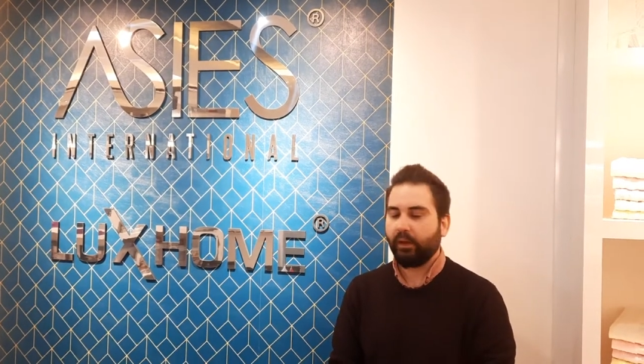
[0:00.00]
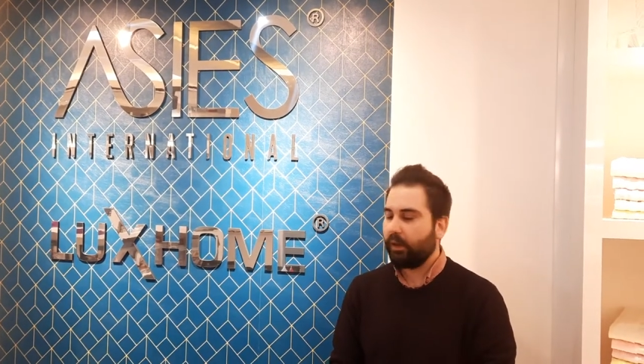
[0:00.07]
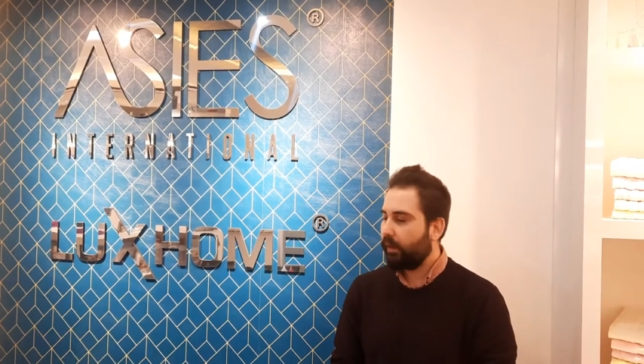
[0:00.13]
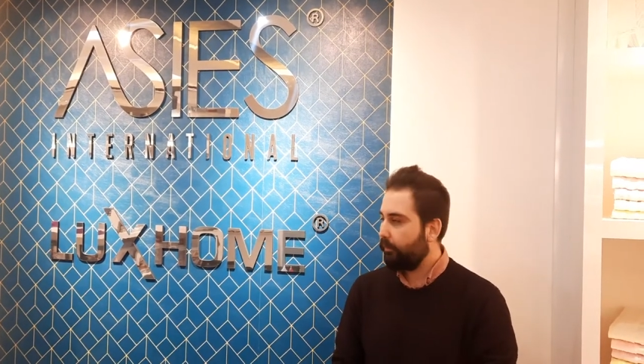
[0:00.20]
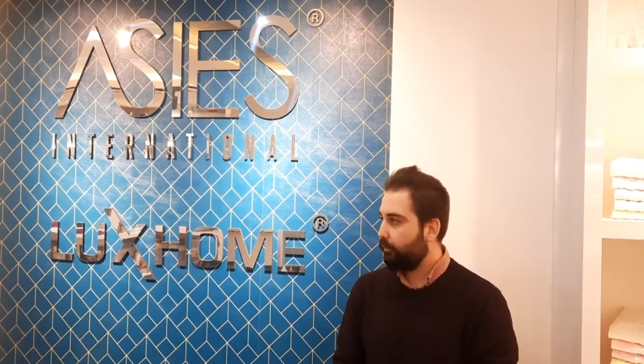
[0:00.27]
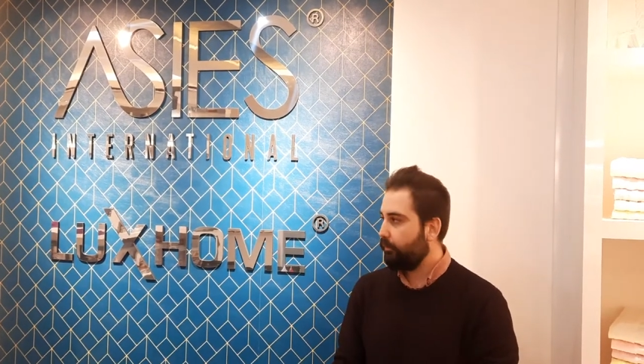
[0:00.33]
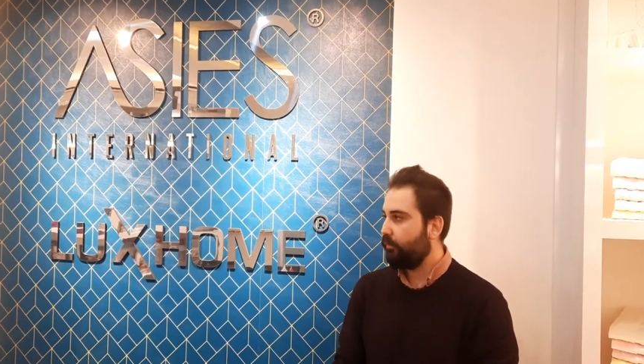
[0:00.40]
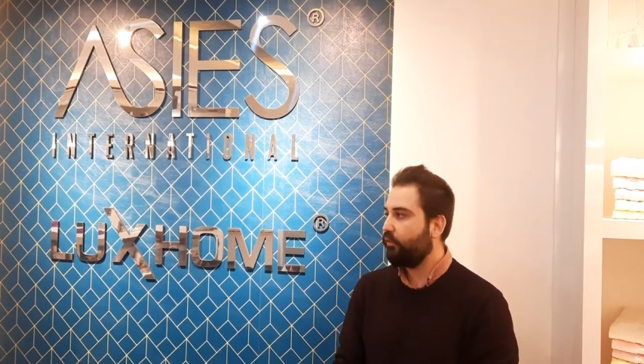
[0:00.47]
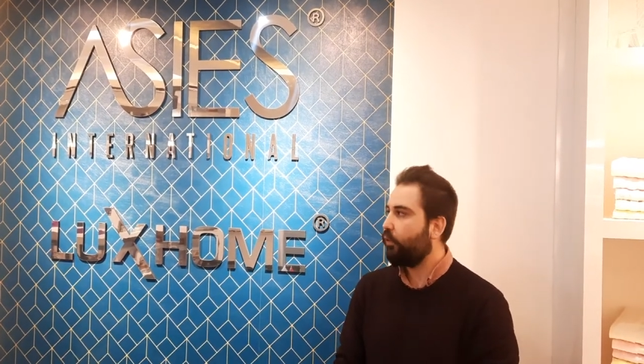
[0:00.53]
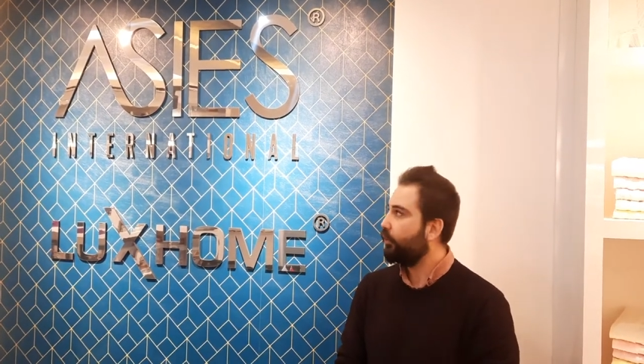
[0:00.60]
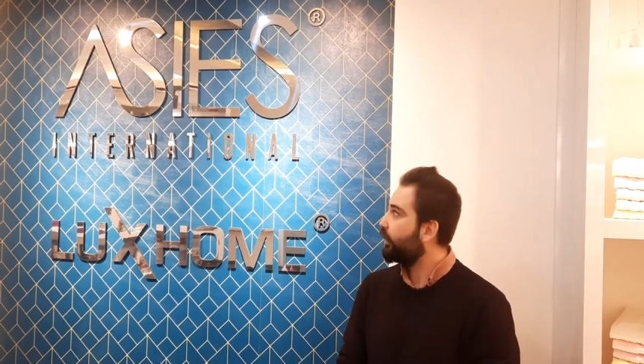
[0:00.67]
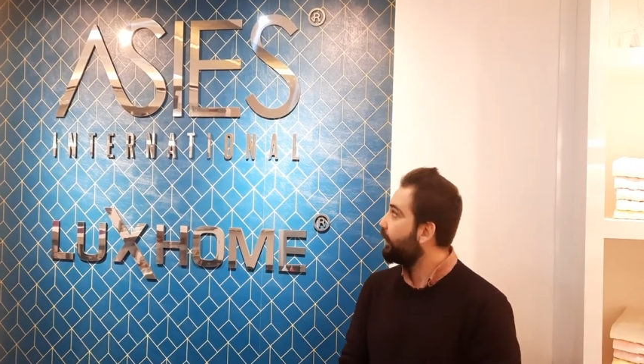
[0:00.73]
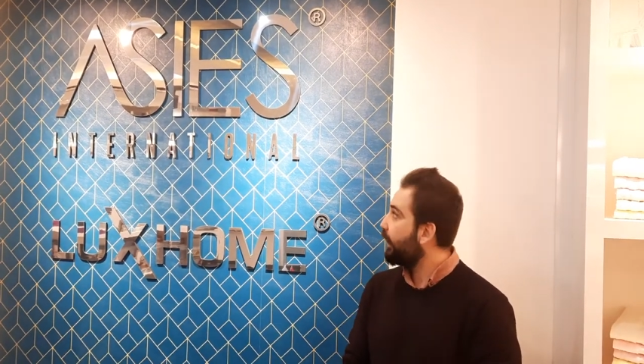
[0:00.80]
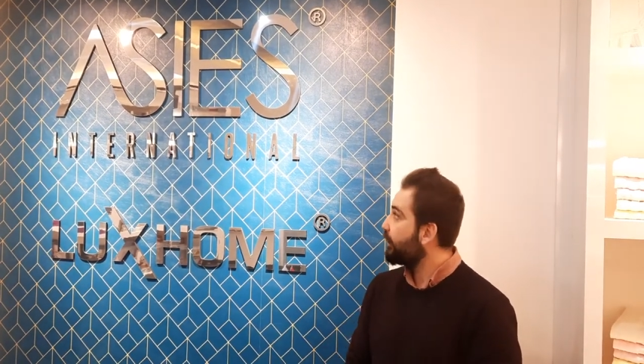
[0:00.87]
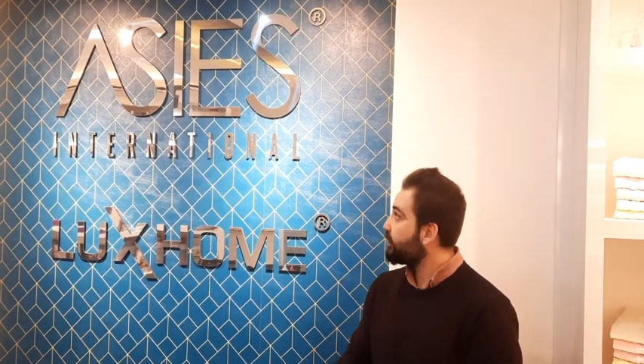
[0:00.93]
I'm
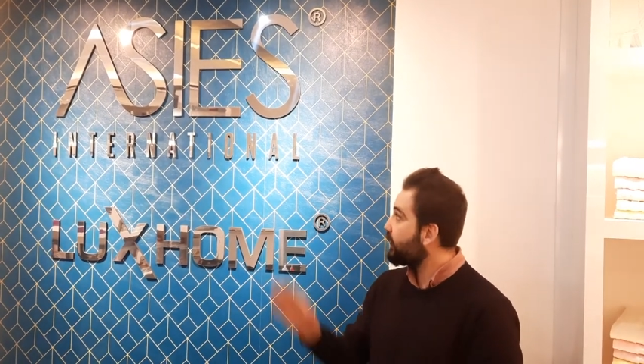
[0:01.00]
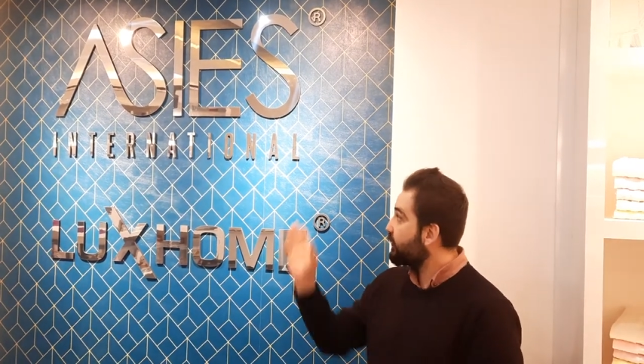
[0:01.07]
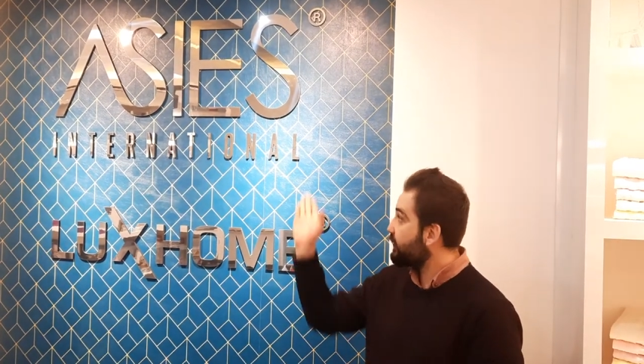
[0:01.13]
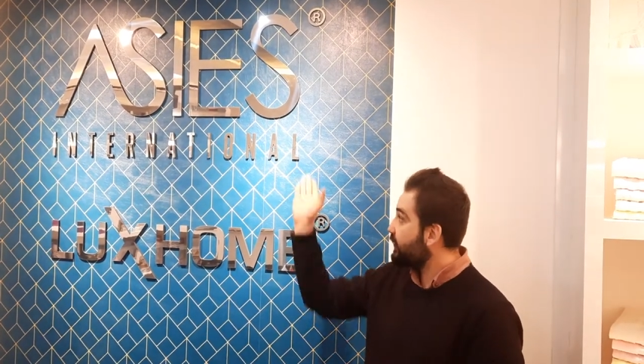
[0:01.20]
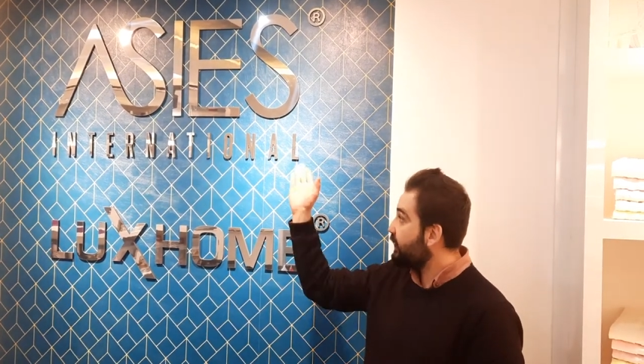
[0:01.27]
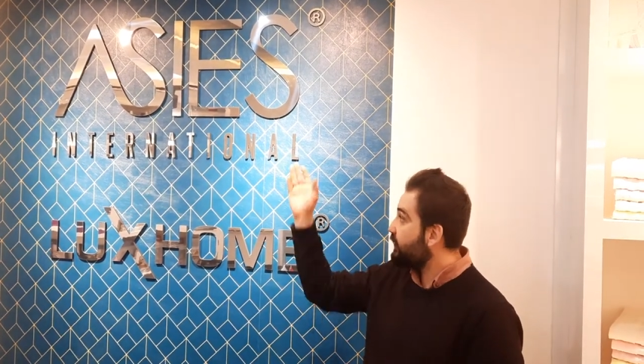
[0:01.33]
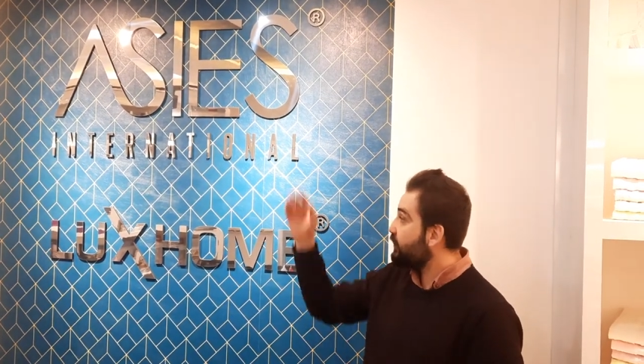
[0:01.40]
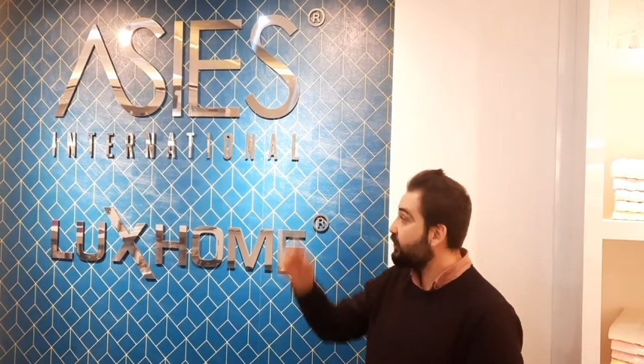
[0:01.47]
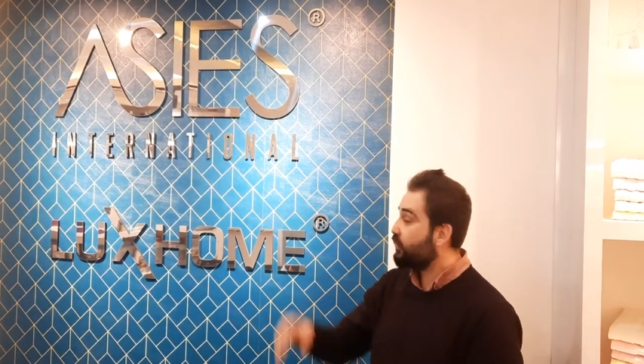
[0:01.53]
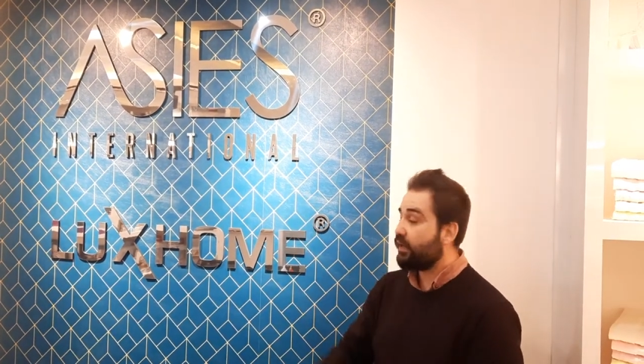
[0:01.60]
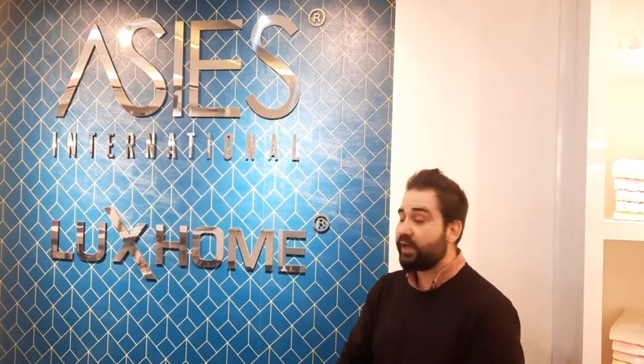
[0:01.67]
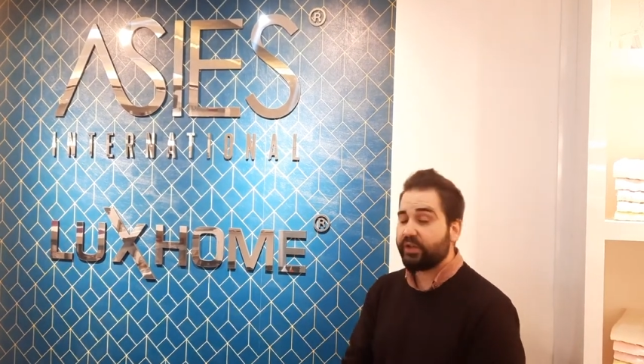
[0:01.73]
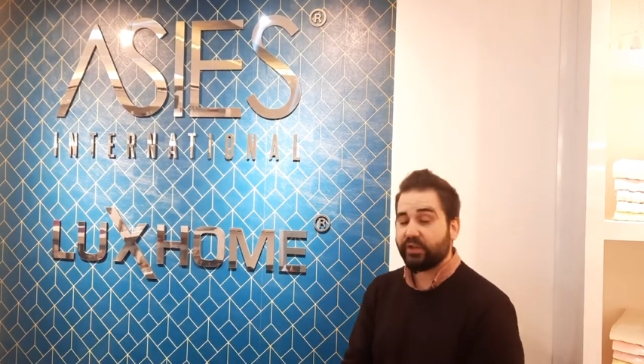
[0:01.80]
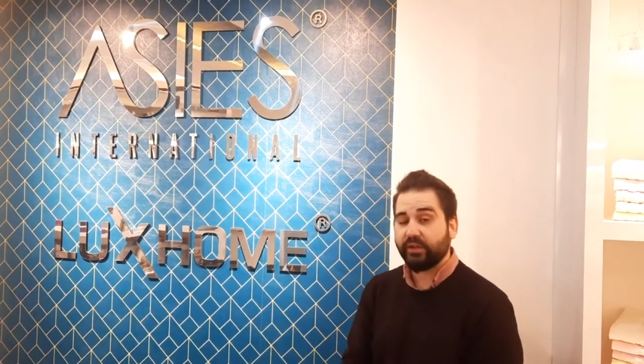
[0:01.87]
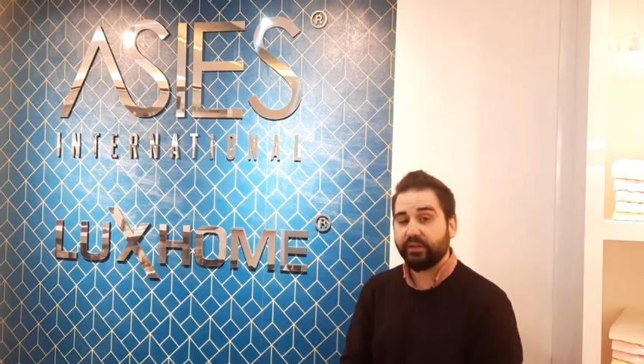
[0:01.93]
working at Asies
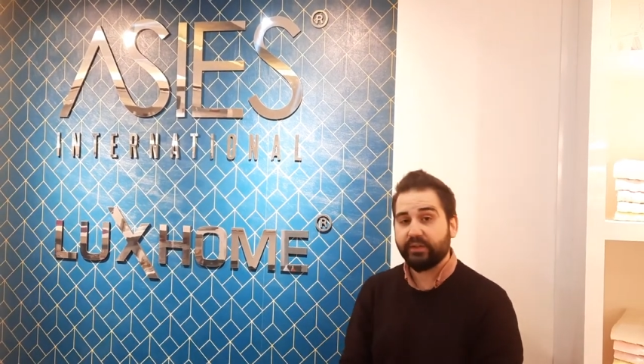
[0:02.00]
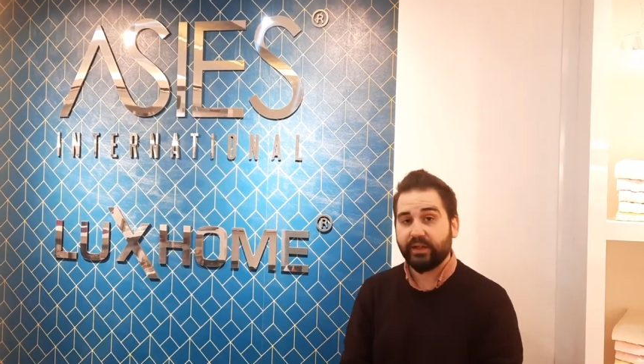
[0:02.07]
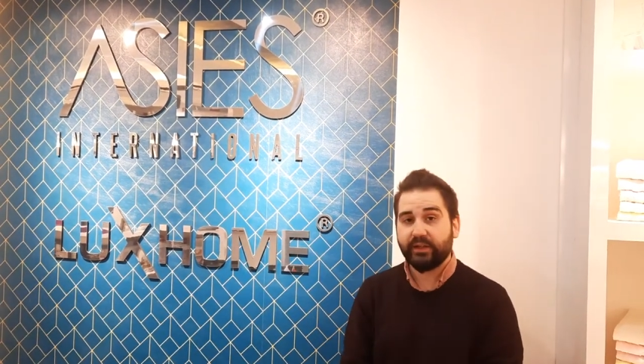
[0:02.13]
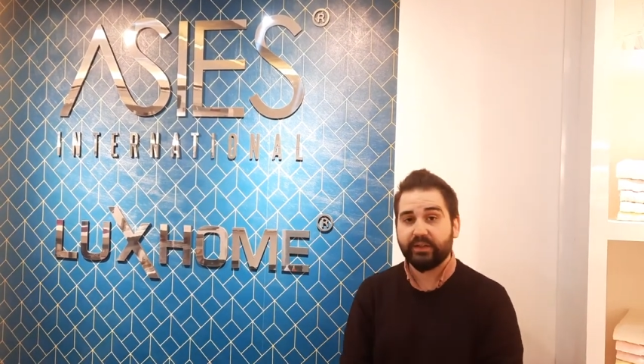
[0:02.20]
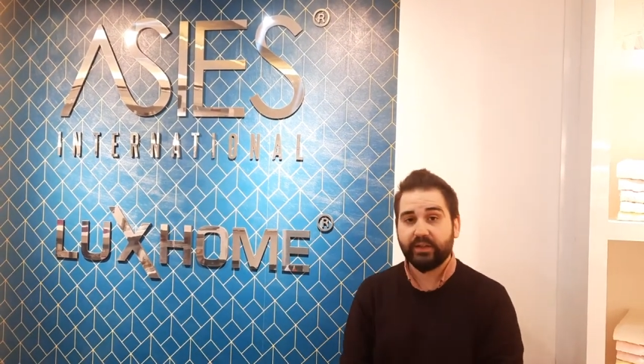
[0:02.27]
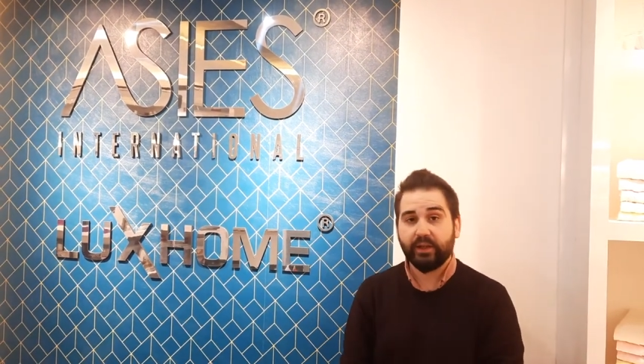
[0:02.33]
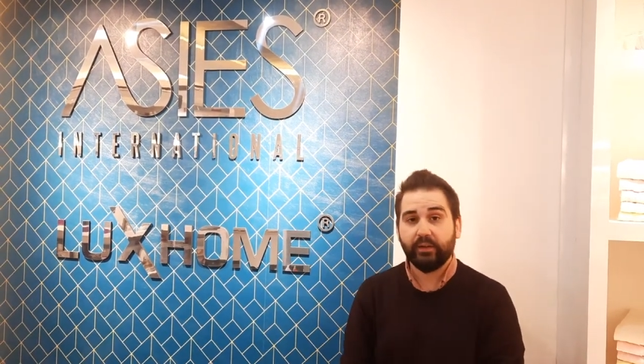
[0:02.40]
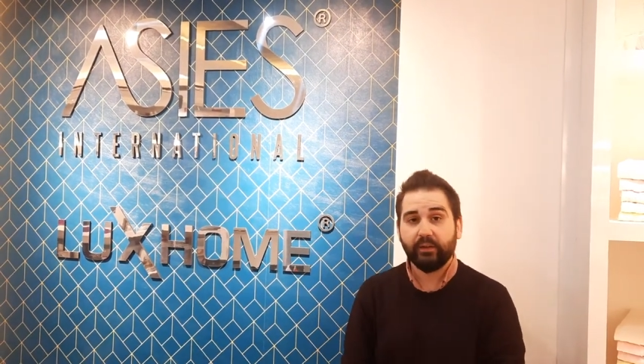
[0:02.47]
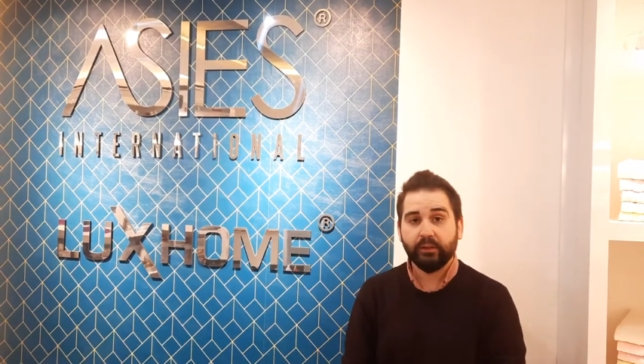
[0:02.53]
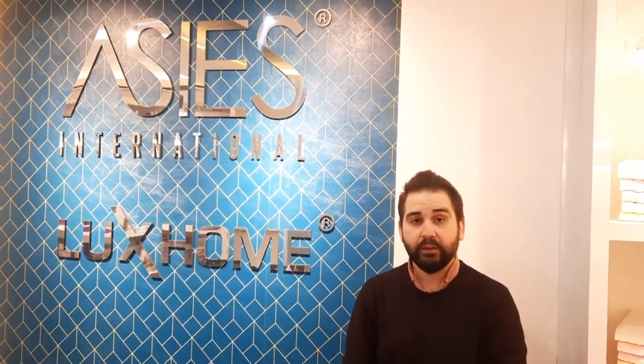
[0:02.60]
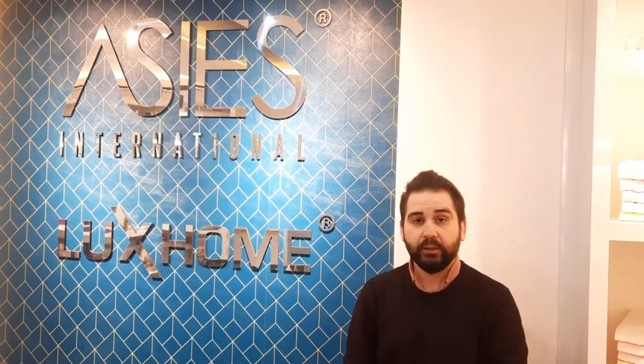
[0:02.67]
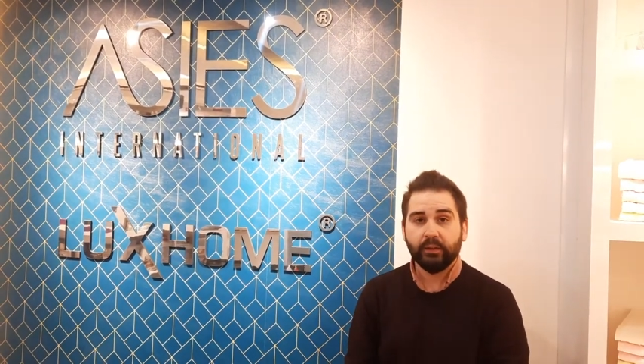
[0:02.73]
International Textile